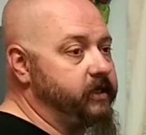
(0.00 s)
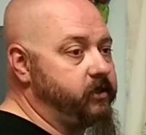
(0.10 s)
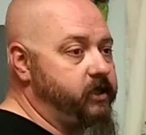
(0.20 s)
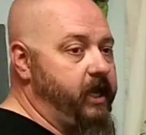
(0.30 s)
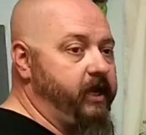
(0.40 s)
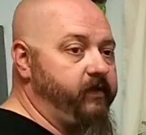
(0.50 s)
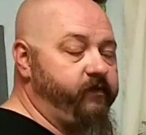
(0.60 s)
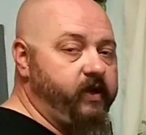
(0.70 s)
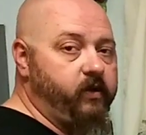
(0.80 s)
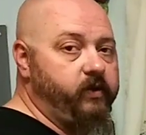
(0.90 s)
out their tank,
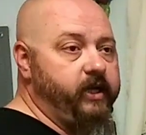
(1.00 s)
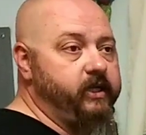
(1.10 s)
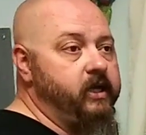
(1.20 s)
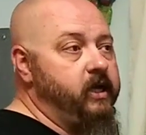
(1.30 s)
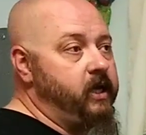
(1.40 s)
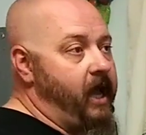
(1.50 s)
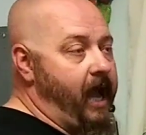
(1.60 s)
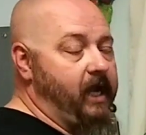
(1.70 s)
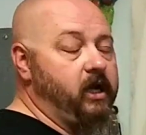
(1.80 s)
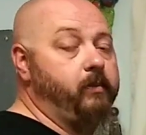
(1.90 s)
filled it.
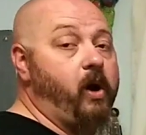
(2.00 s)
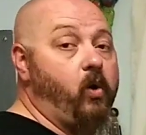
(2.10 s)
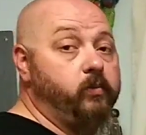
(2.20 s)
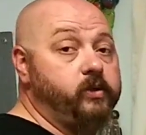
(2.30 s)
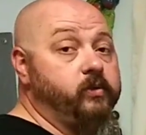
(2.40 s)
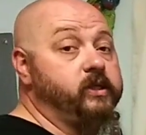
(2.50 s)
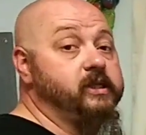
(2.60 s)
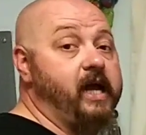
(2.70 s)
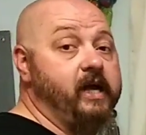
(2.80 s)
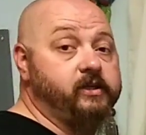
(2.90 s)
I come home to a
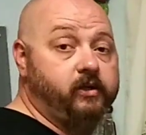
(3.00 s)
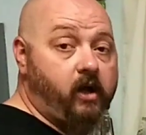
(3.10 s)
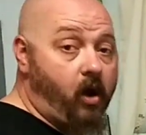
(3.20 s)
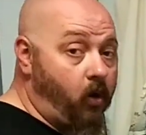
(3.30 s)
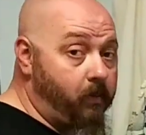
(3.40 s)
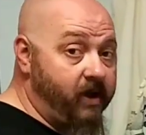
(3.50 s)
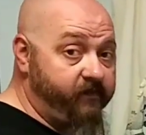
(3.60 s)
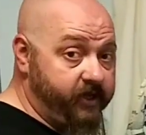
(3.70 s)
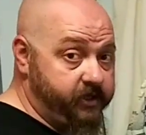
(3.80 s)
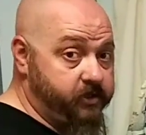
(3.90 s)
disaster. All my
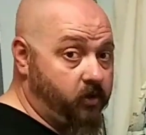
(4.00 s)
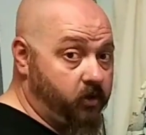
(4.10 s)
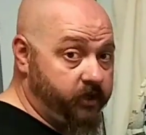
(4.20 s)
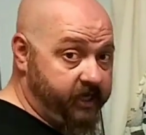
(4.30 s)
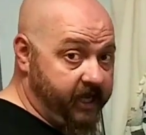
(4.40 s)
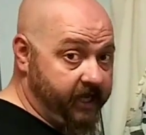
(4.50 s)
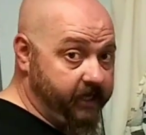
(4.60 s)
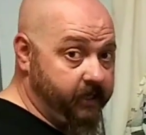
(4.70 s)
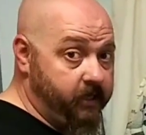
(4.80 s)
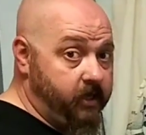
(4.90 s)
fish are
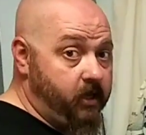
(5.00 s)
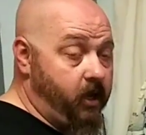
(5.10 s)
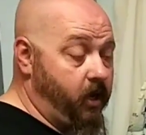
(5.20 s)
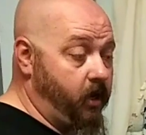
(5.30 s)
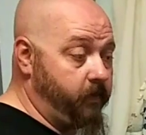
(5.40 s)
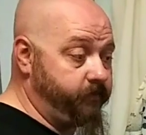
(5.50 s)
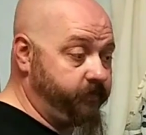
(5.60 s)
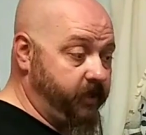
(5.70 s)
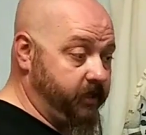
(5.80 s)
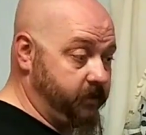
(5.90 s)
dead.
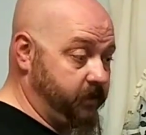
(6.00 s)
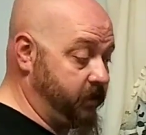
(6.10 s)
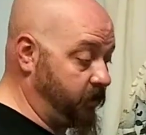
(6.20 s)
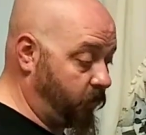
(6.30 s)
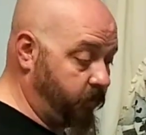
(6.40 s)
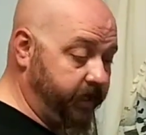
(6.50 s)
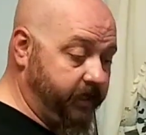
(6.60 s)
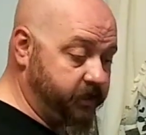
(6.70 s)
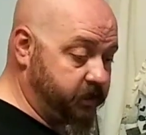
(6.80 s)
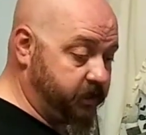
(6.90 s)
The
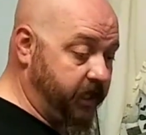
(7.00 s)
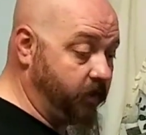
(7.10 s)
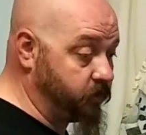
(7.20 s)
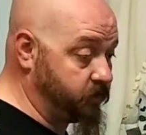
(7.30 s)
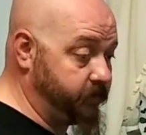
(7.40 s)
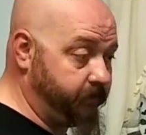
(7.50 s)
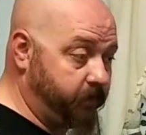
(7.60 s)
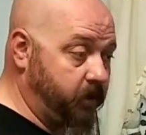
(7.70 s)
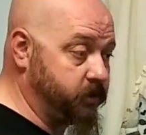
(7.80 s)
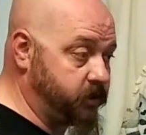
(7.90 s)
chlorine just kills them. It
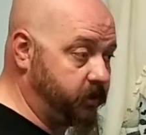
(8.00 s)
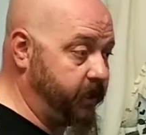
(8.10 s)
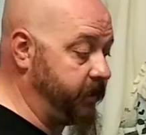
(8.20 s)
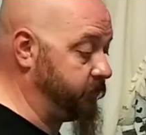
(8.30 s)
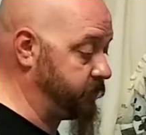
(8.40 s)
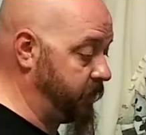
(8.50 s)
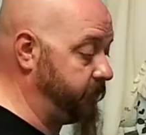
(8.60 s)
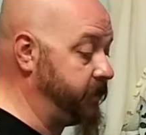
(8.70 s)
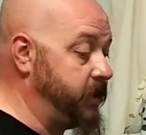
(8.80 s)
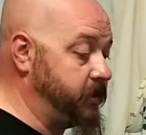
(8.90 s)
burns their gills
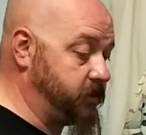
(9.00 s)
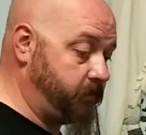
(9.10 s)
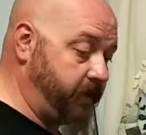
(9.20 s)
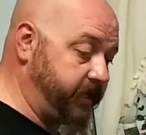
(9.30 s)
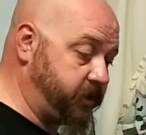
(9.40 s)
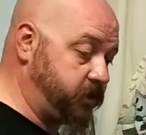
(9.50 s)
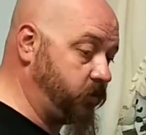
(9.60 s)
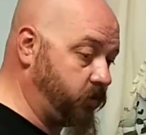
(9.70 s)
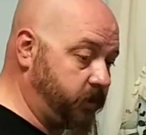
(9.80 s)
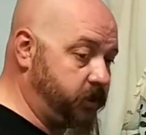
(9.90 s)
up. So make
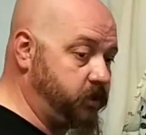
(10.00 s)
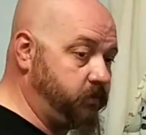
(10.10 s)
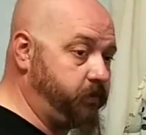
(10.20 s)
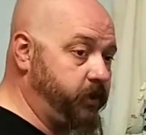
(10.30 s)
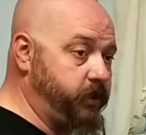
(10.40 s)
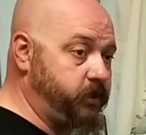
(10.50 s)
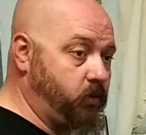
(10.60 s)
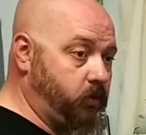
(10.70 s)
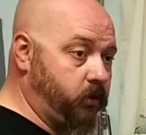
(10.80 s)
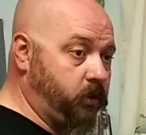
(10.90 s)
sure that you put
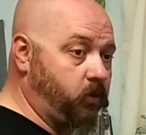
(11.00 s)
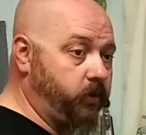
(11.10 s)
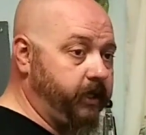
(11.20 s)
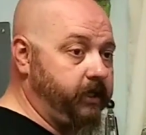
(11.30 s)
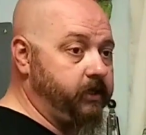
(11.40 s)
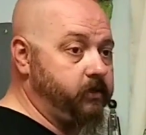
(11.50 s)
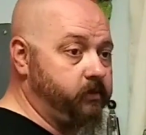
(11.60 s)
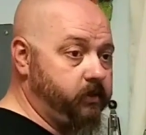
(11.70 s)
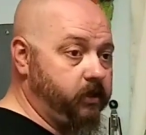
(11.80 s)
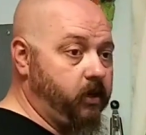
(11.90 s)
your chlorine,
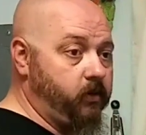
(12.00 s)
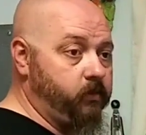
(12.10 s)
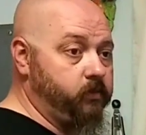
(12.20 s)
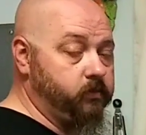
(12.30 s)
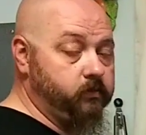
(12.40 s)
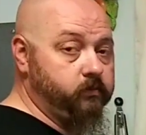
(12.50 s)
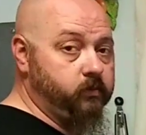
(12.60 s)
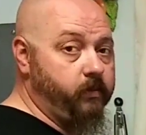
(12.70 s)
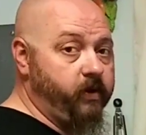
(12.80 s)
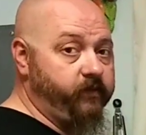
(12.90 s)
you know,
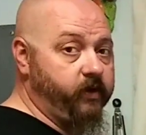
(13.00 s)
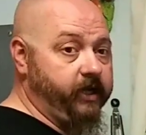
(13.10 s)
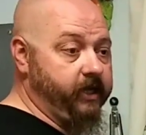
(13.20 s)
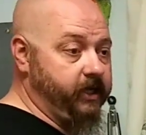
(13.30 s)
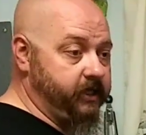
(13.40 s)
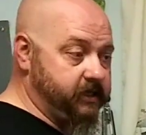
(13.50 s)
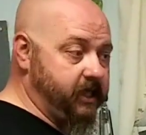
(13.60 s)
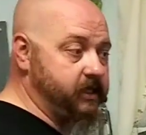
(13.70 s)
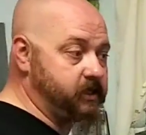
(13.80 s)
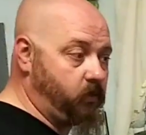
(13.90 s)
remover in. It
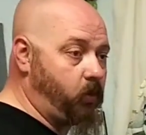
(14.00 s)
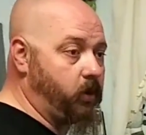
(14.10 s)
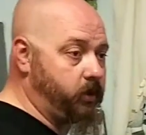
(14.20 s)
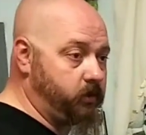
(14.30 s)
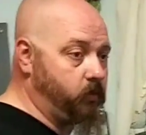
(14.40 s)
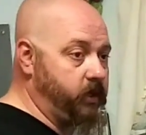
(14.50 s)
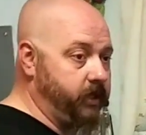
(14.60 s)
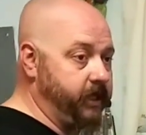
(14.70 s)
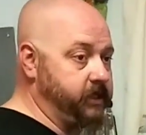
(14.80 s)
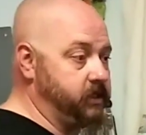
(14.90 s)
sets the water to where
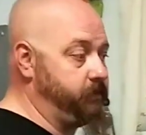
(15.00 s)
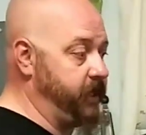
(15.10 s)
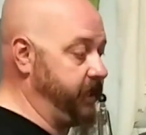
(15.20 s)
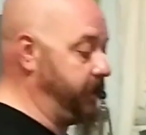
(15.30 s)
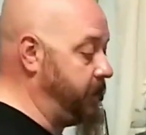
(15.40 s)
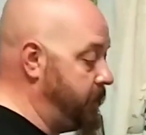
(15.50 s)
it needs to be.